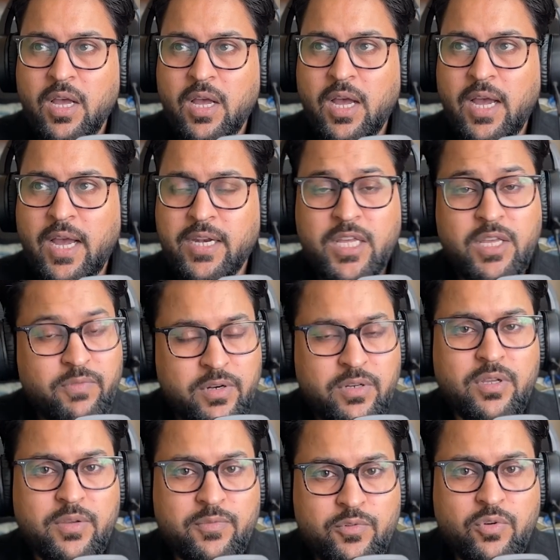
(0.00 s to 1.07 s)
And even
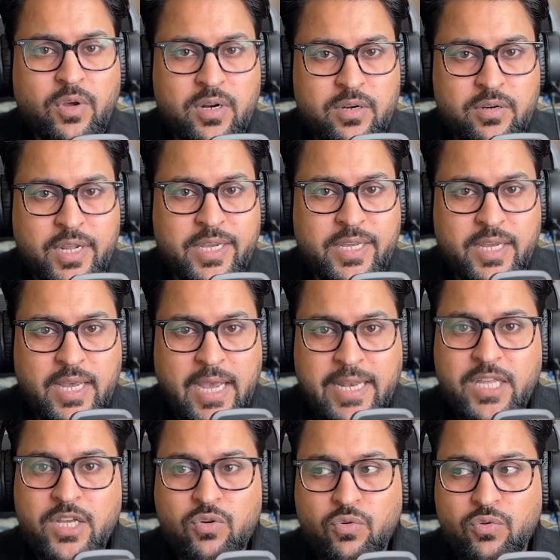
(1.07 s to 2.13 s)
if you are taking
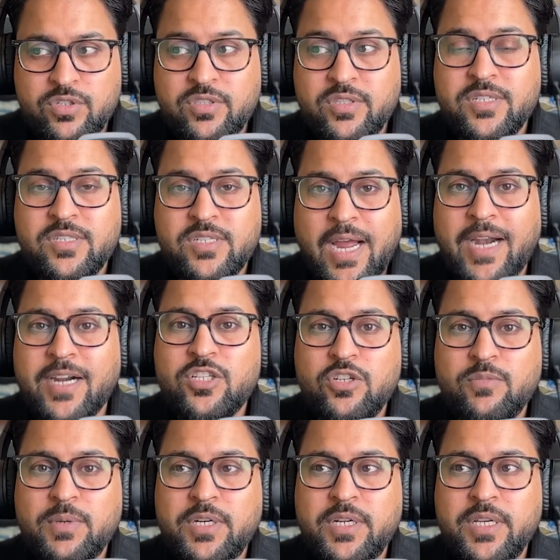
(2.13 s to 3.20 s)
any course, this chat
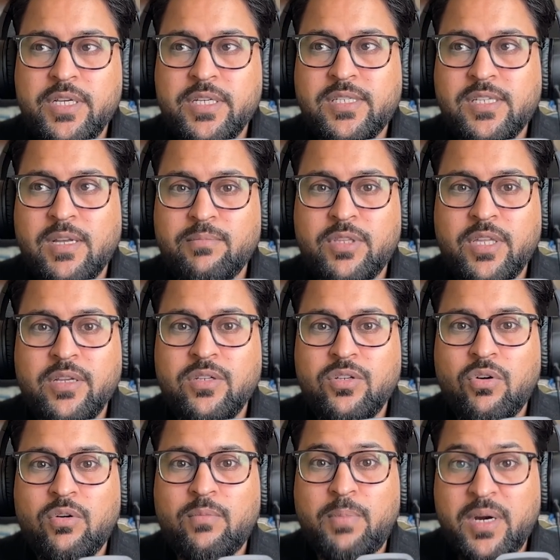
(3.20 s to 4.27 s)
gpt is something
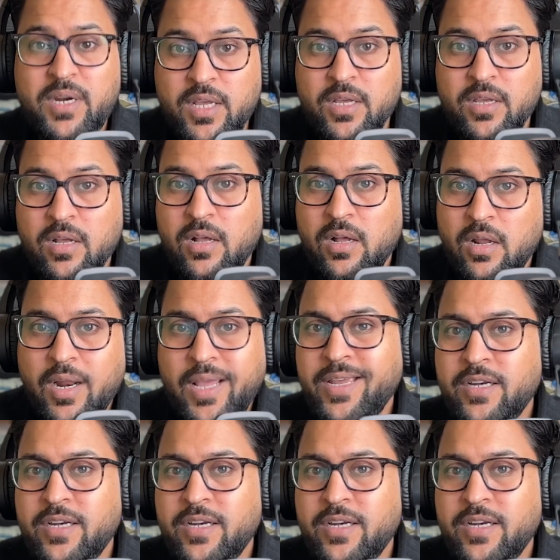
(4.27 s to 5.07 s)
your buddy, right?